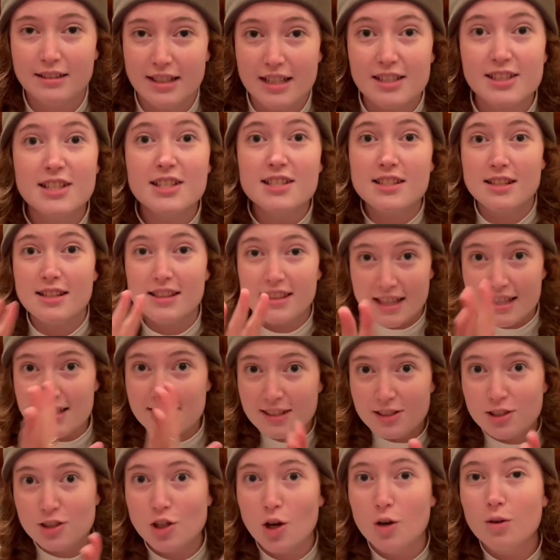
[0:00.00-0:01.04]
This
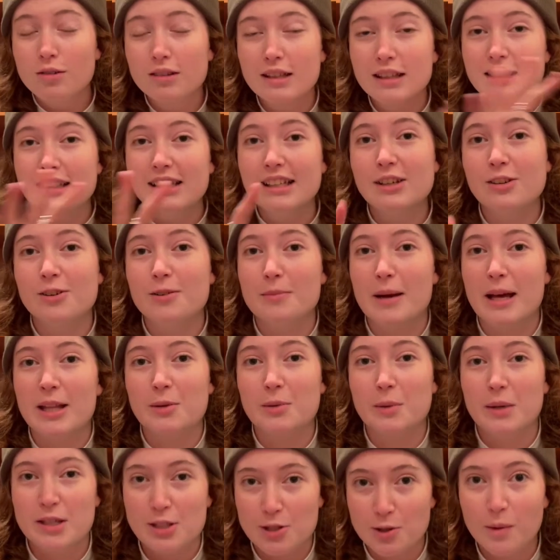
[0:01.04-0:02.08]
is totally legal, by the
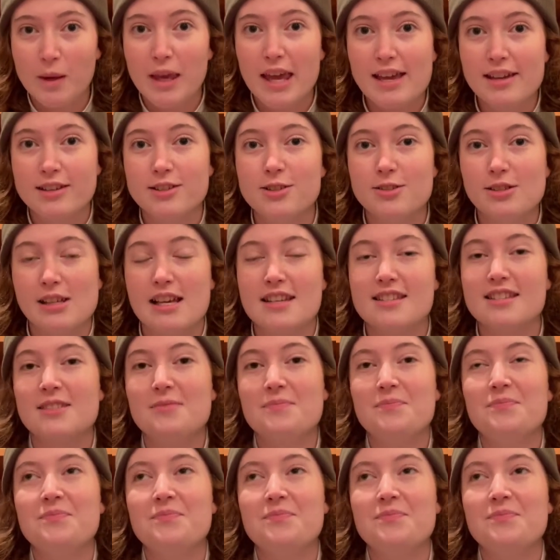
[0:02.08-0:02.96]
way. You can do this.